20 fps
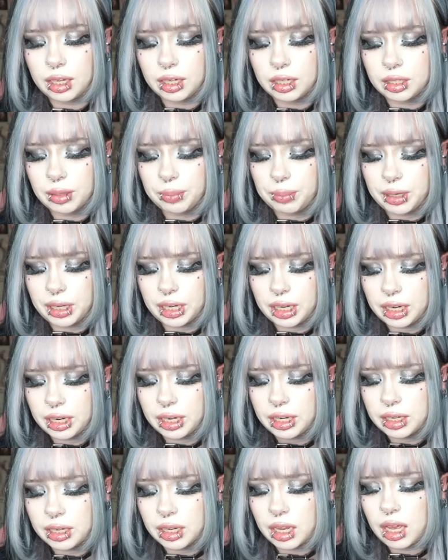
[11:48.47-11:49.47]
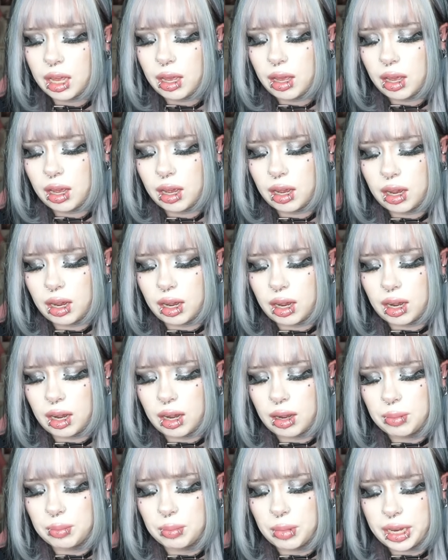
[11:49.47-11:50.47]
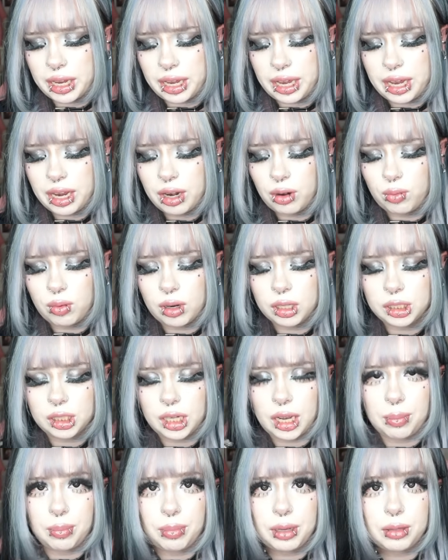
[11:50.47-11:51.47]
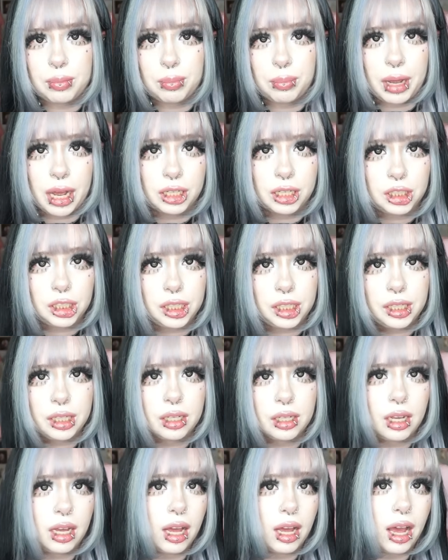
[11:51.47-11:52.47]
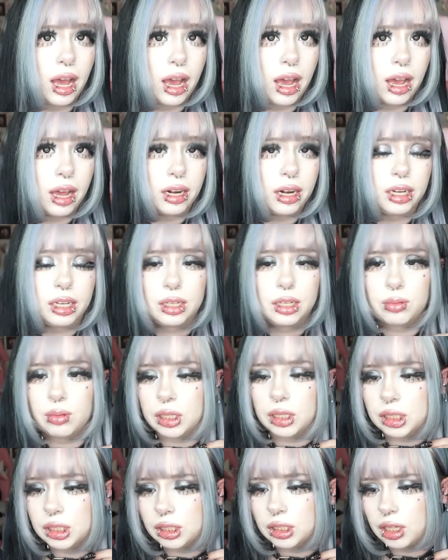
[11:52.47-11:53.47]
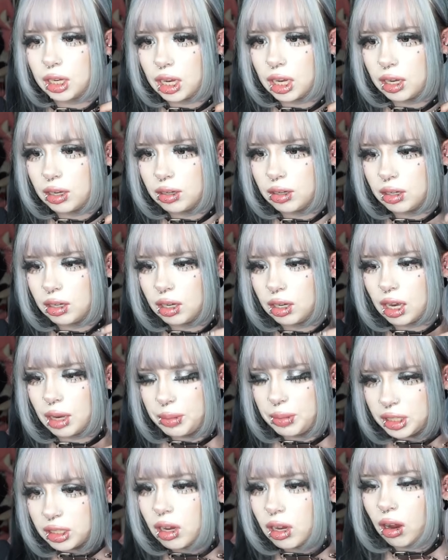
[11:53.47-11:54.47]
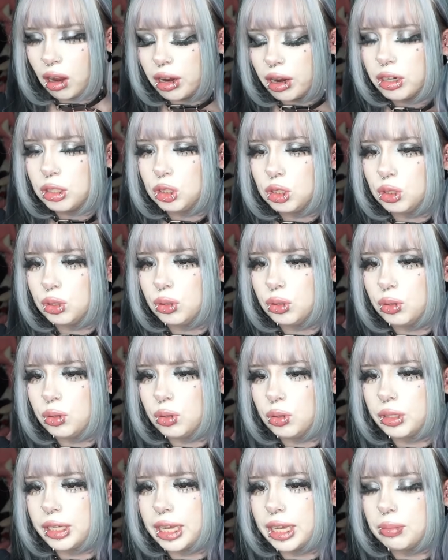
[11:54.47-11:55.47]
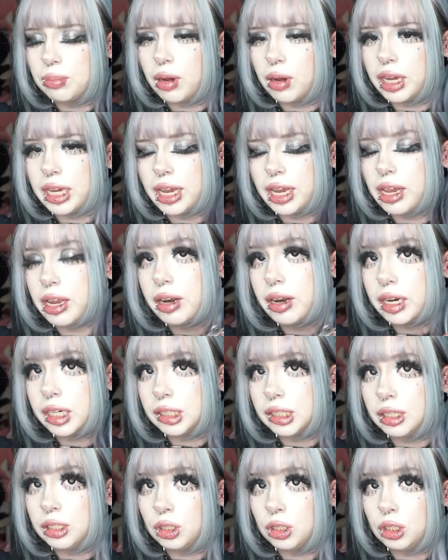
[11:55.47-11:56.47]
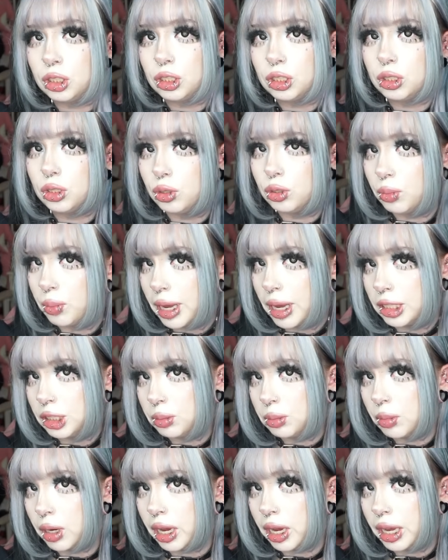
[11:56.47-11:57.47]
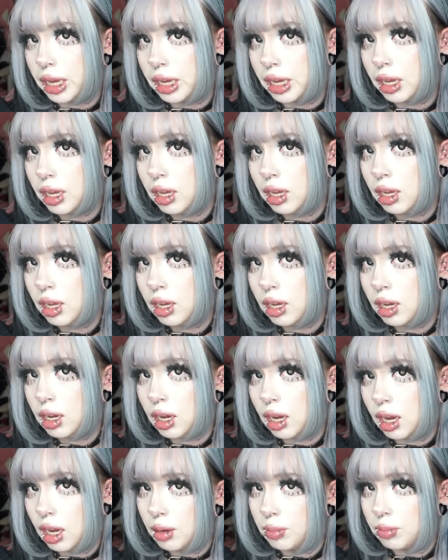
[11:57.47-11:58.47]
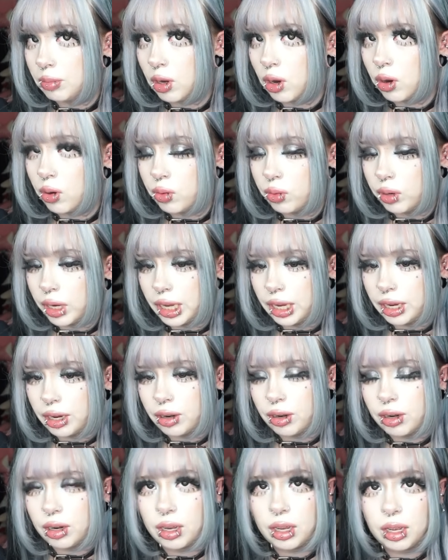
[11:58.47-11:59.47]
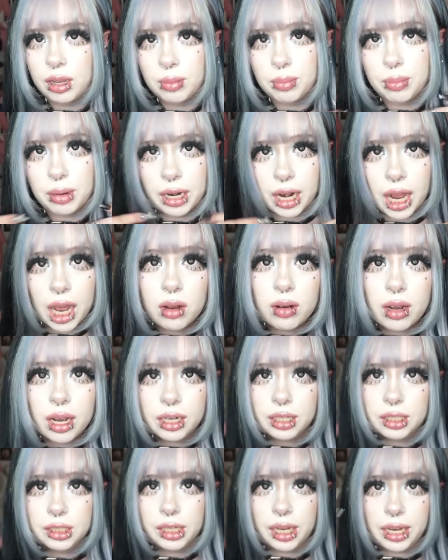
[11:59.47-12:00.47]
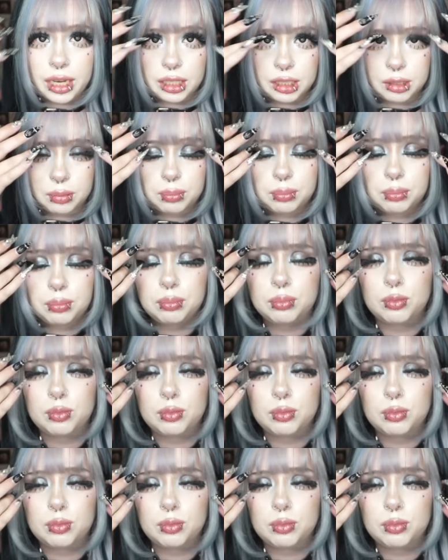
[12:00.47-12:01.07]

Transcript: In the beginning, my hair was a bit patchy and it was a bit hard to get my hair extensions to match my own hair, but now I'd say it's